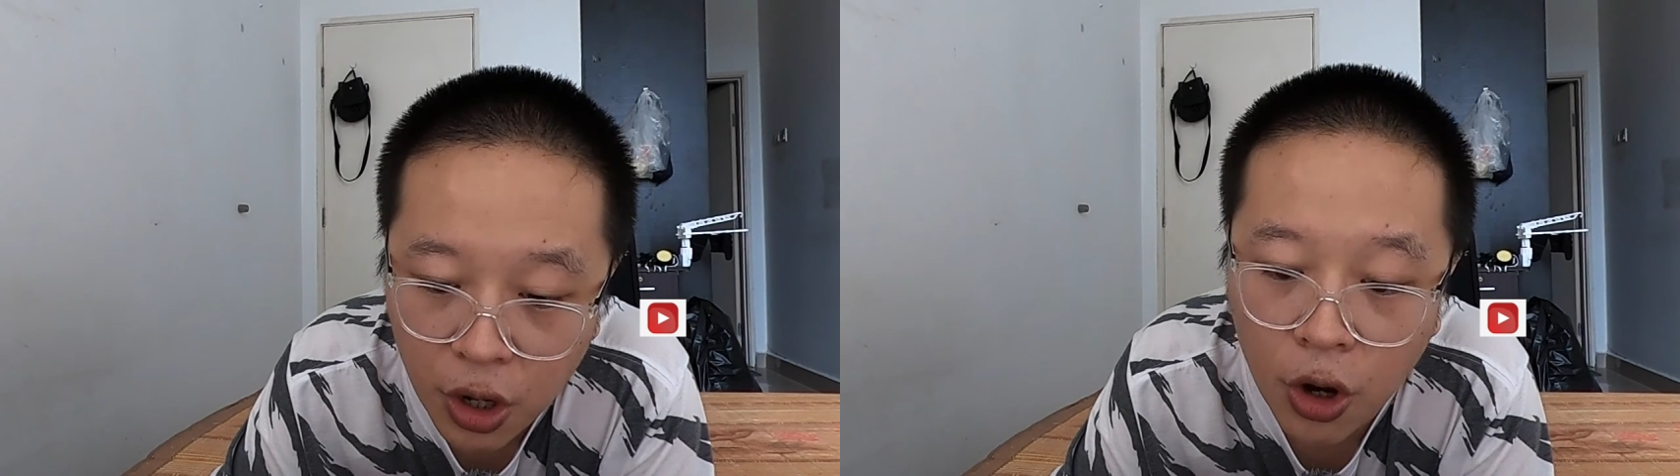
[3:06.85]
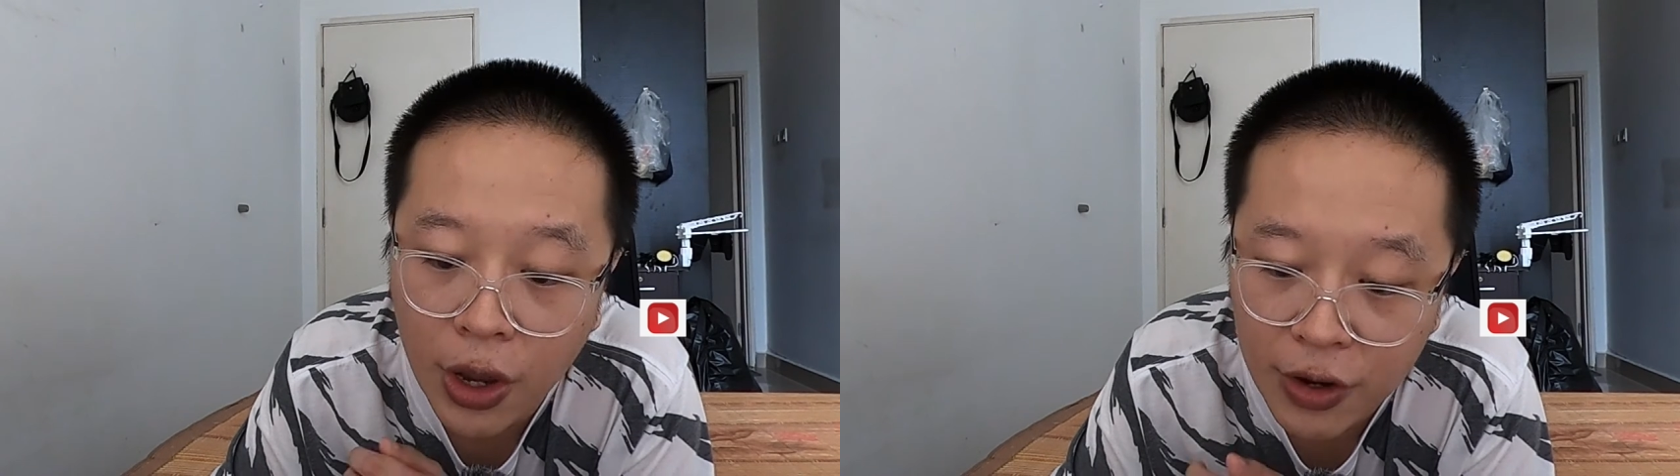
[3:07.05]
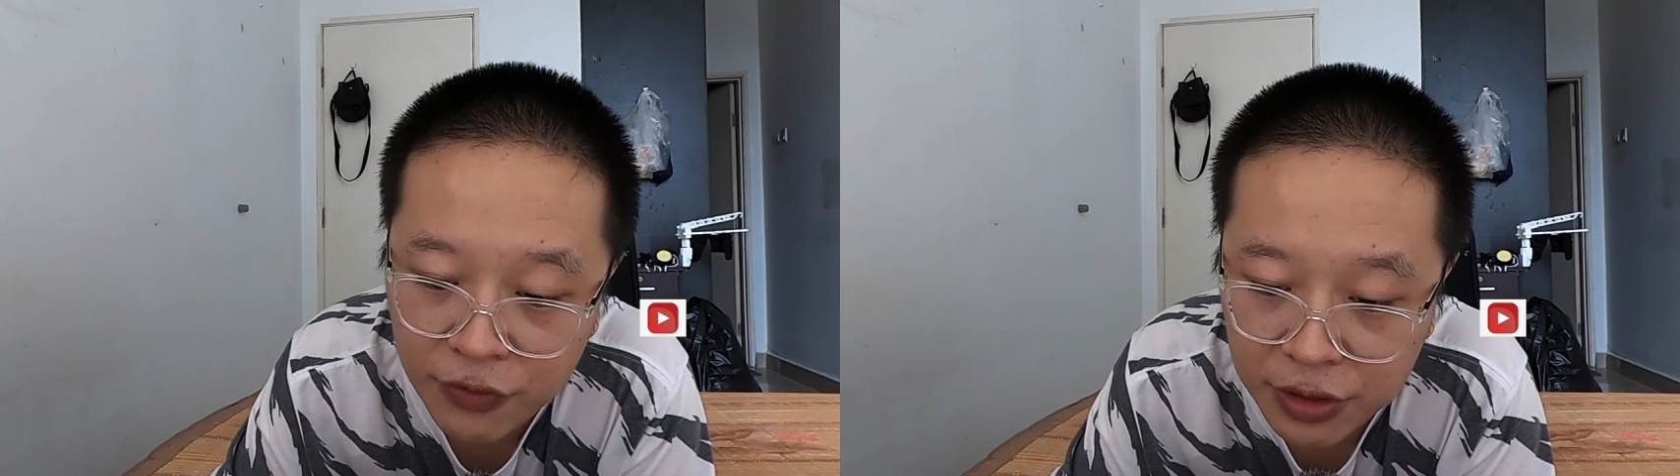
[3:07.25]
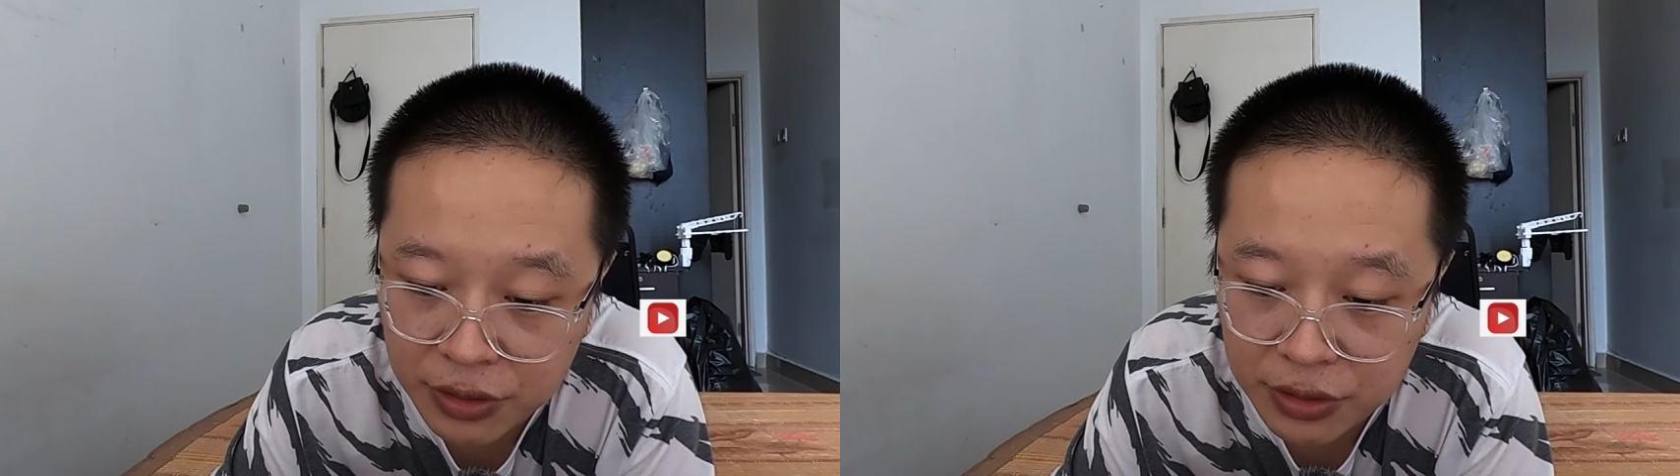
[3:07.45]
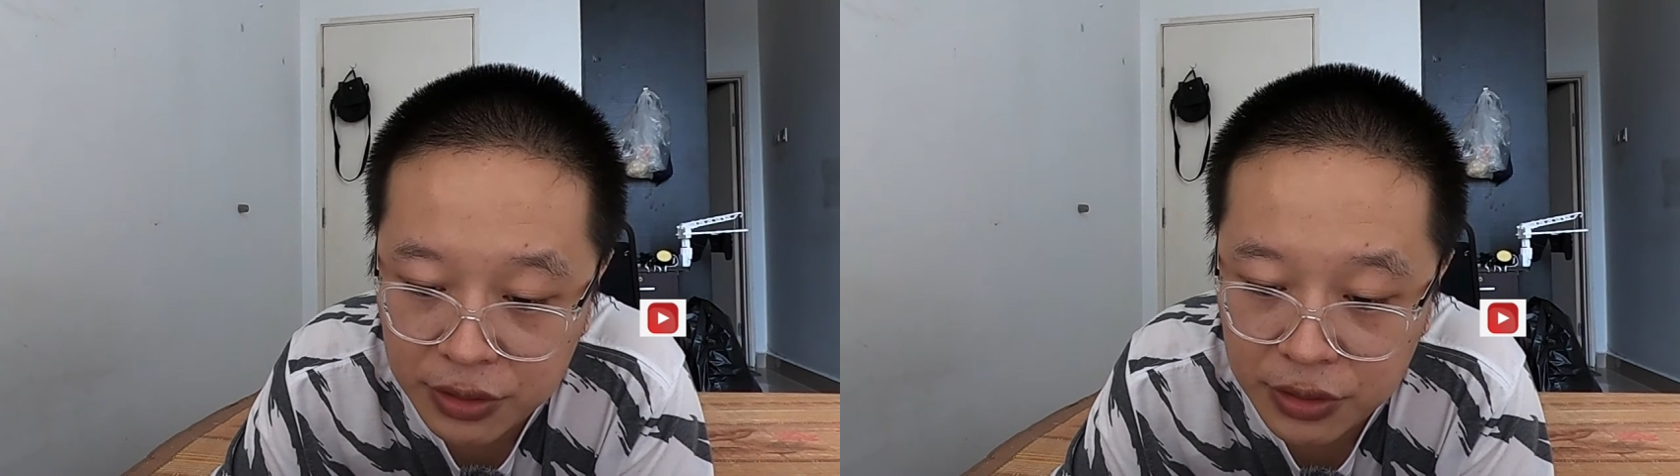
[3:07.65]

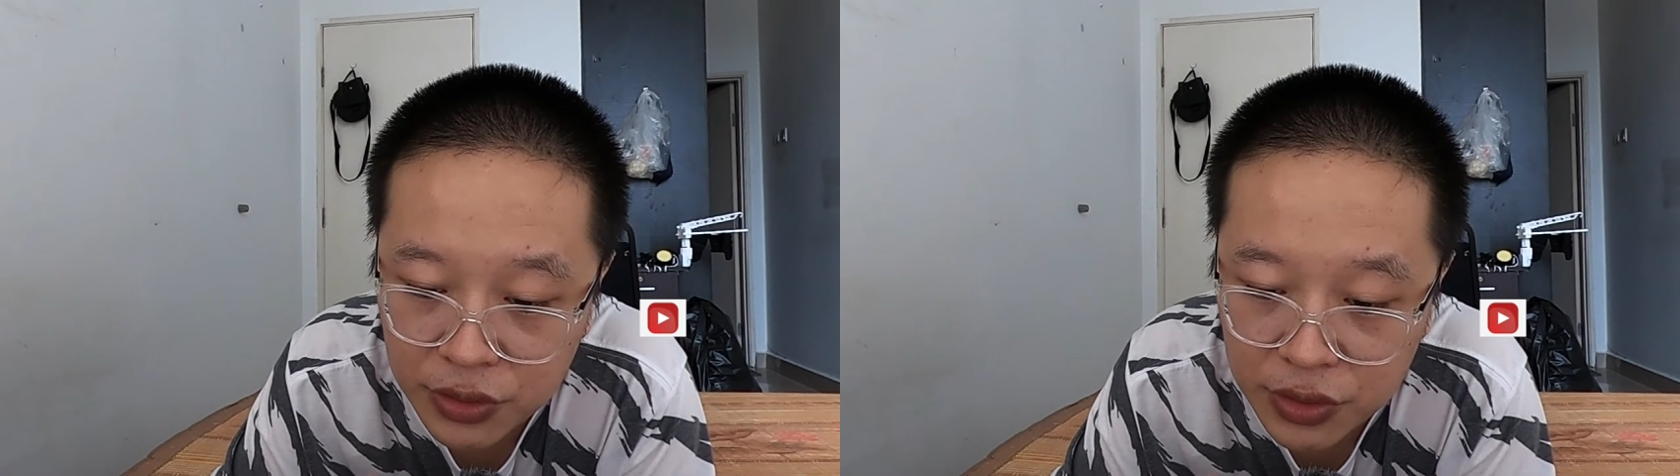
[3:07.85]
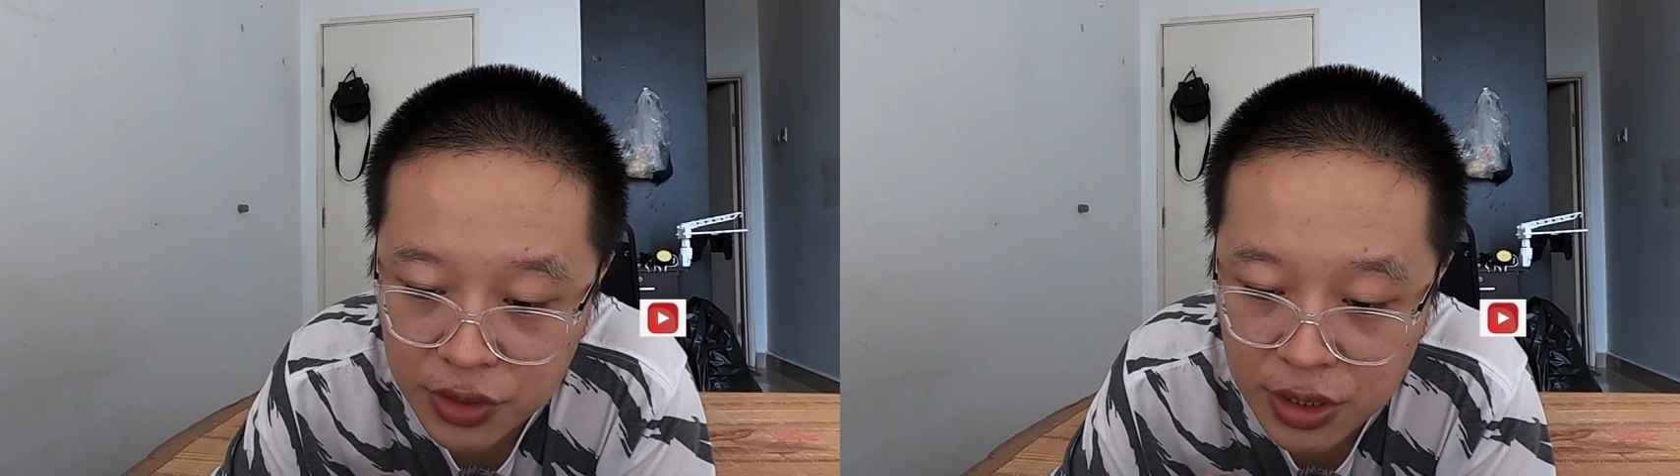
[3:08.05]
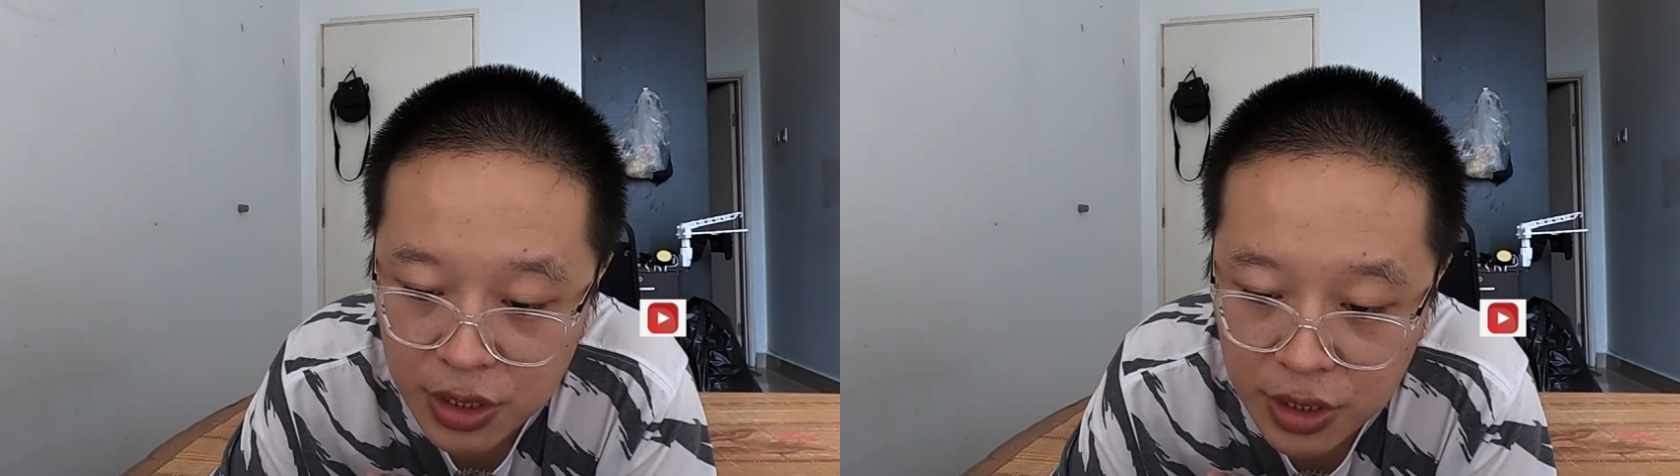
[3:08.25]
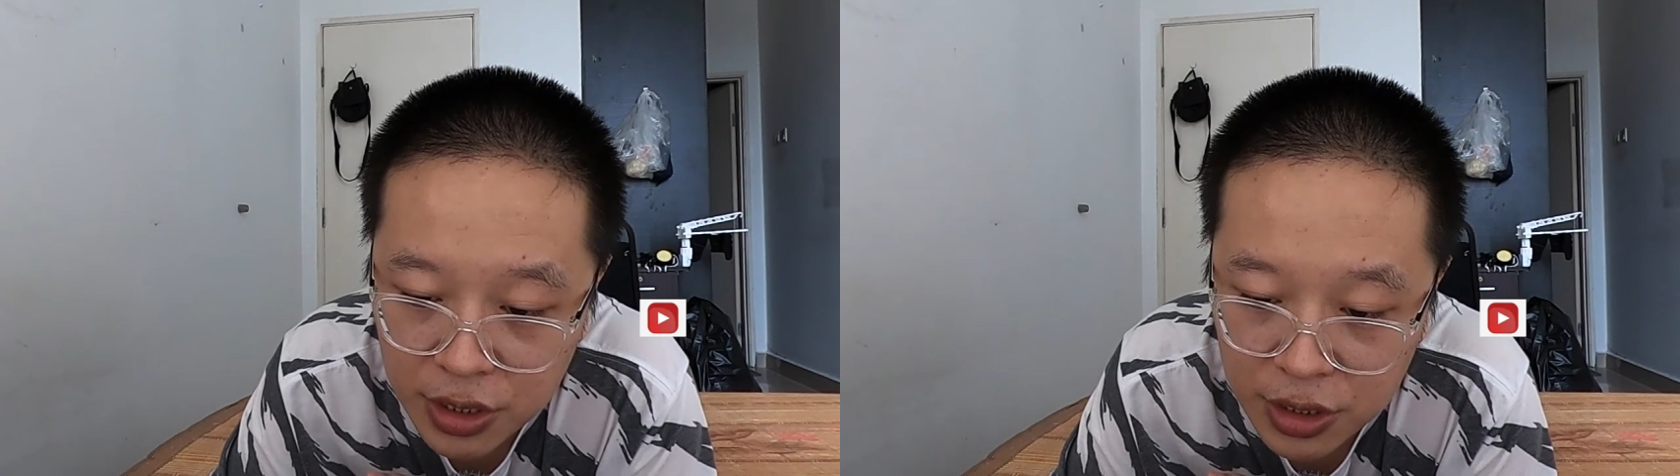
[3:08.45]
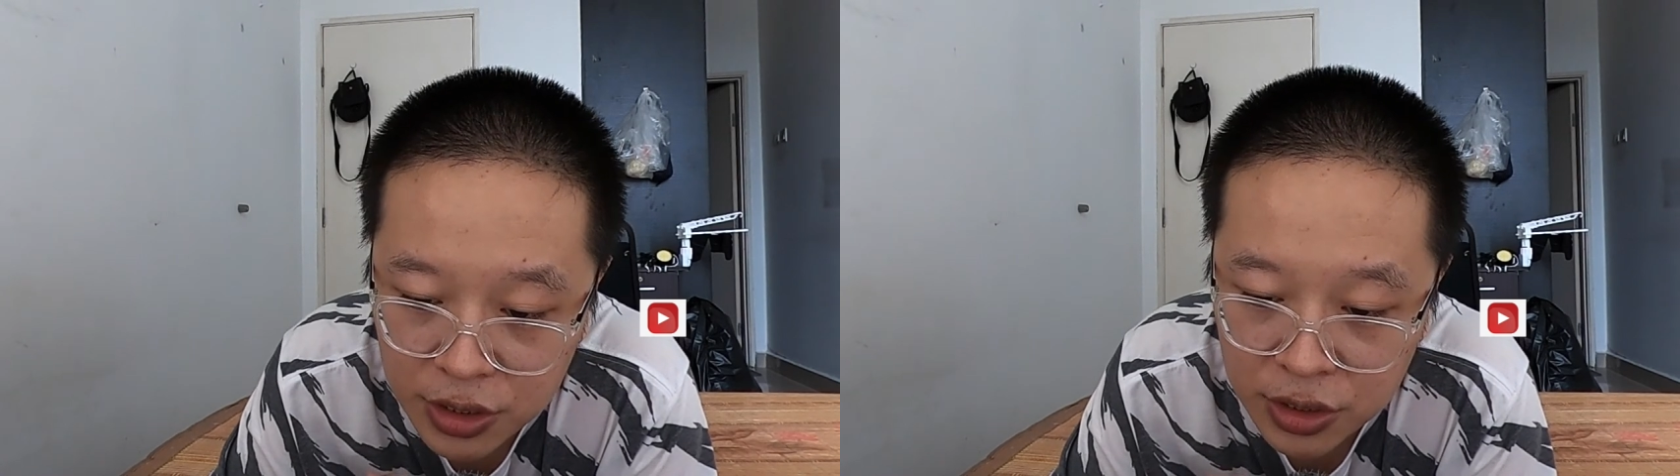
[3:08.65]
However,
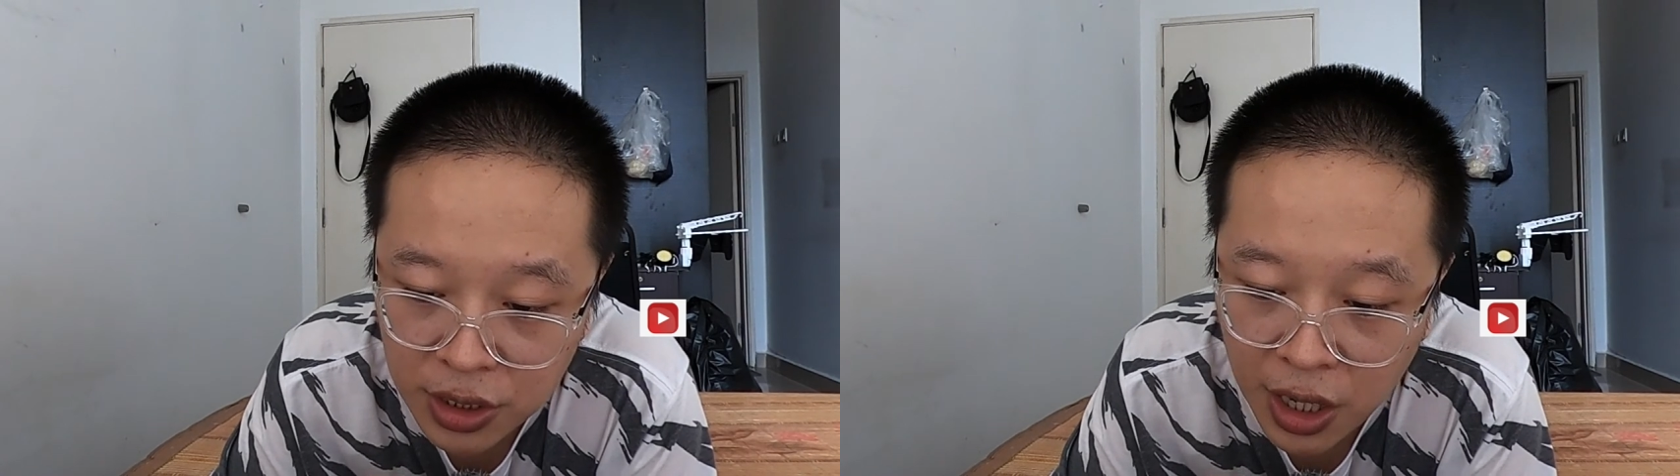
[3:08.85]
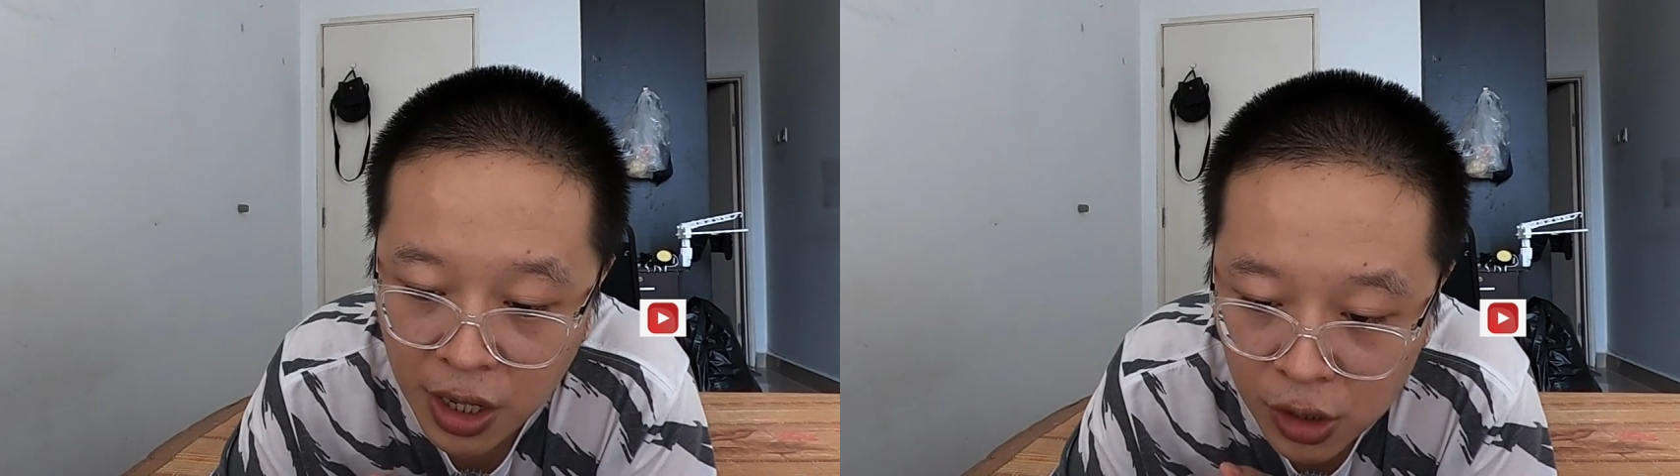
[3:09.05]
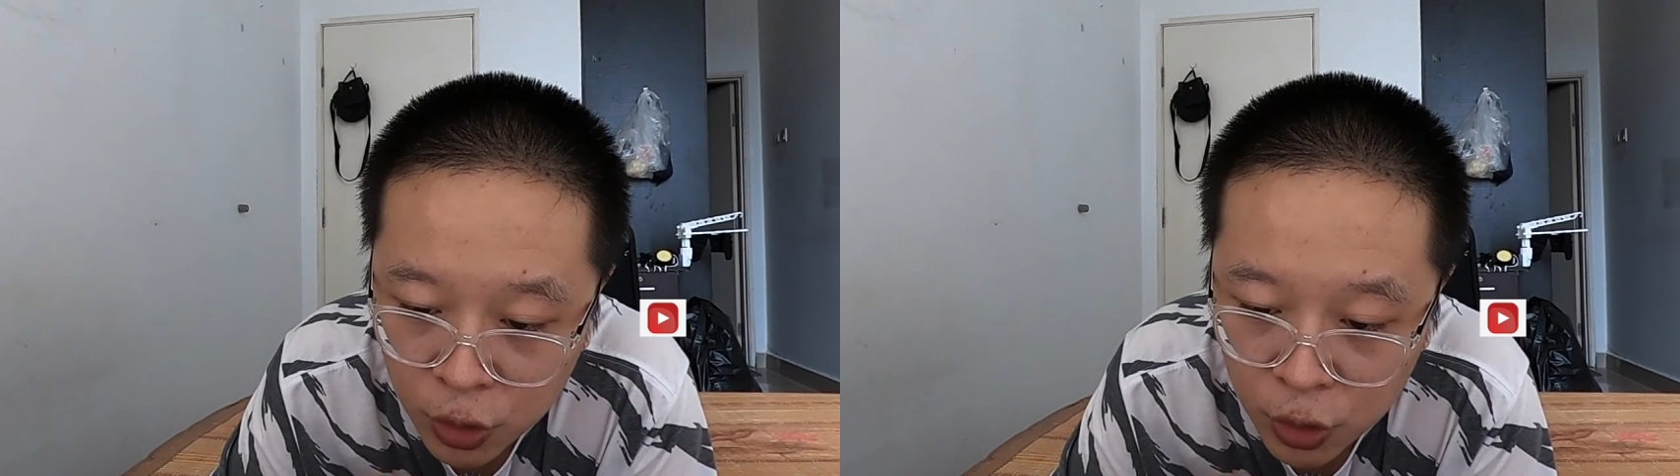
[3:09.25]
they are